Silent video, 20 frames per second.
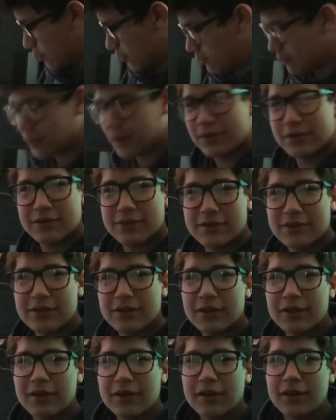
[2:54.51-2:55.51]
movements,
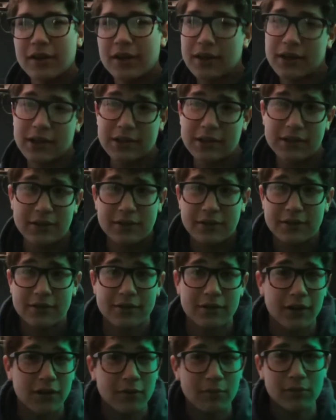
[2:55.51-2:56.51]
and
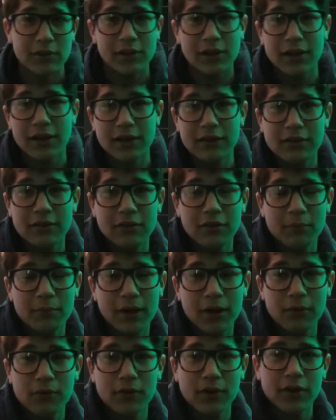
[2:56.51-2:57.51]
it's not relating to your
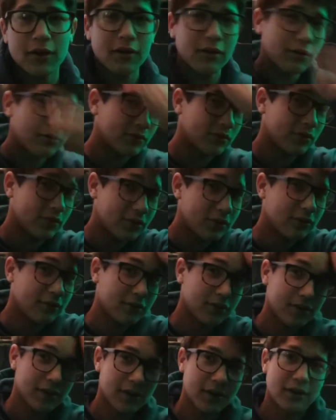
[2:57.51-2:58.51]
mouth at all. I'm just
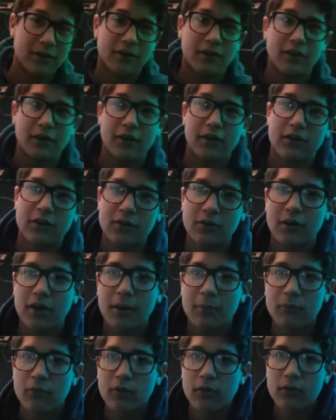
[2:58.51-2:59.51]
kind of doing
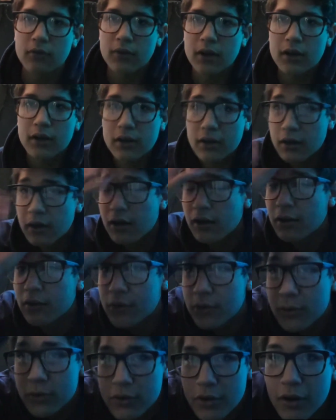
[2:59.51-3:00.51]
them for fun.
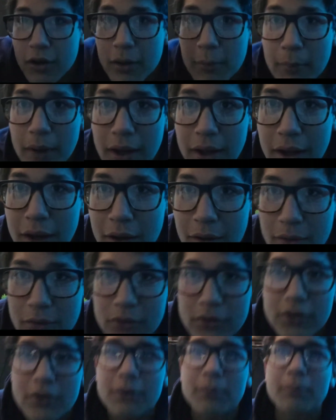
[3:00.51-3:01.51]
So sorry my
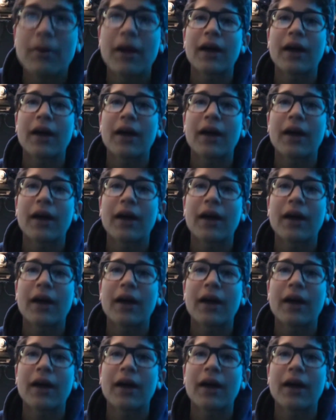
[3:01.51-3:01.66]
hair's so